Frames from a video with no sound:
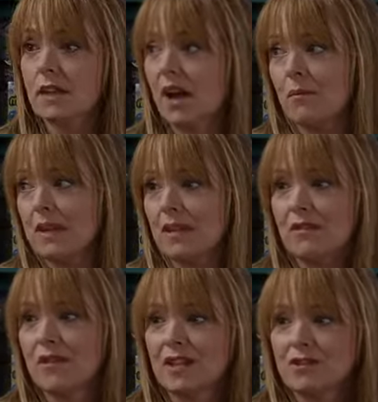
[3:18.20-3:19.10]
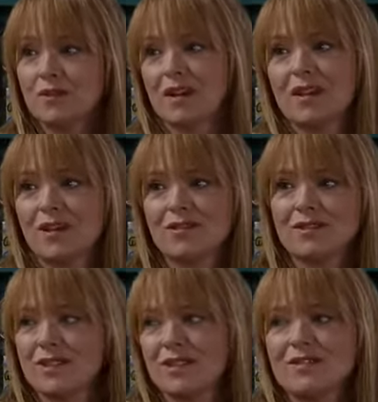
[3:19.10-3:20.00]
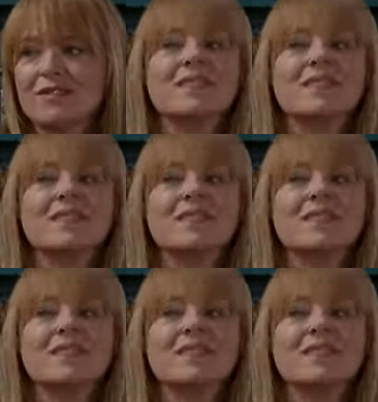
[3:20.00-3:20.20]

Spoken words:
You know, I haven't been at the factory very long, so...